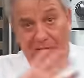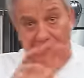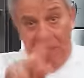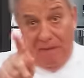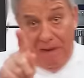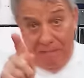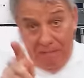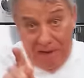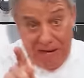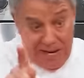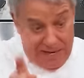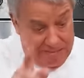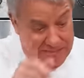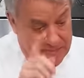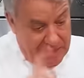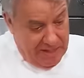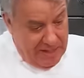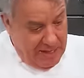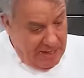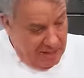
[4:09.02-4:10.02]
remember that.
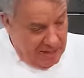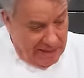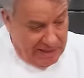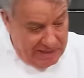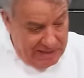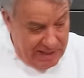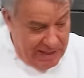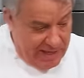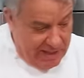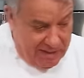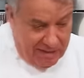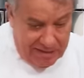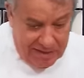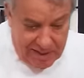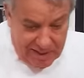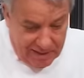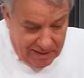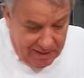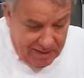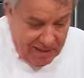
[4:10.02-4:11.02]
That's another
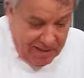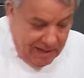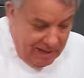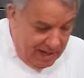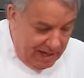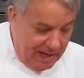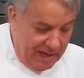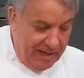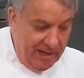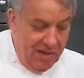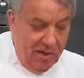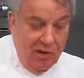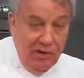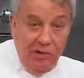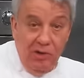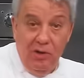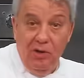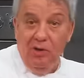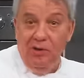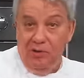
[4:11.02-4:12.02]
thing. I know
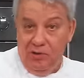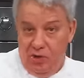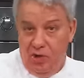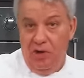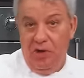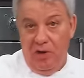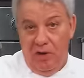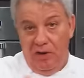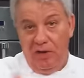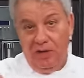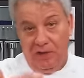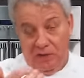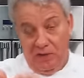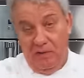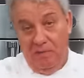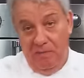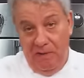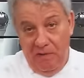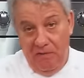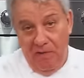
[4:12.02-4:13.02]
you know, because
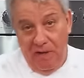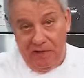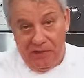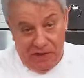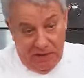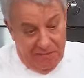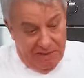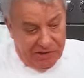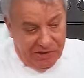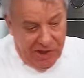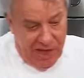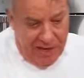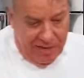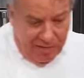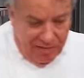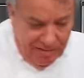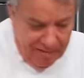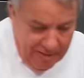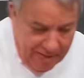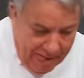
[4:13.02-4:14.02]
you've been watching my
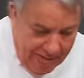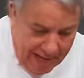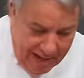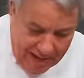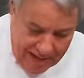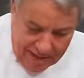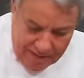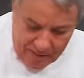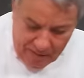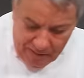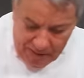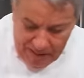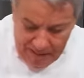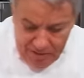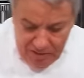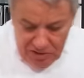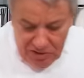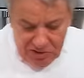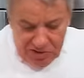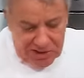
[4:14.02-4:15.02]
channel.
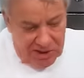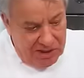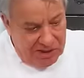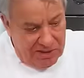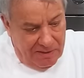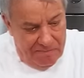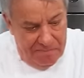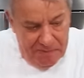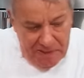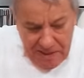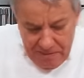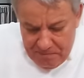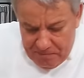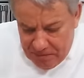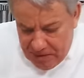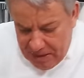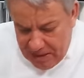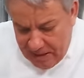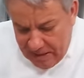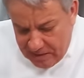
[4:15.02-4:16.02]
Whenever you see somebody
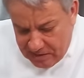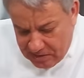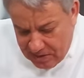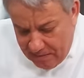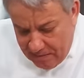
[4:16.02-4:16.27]
putting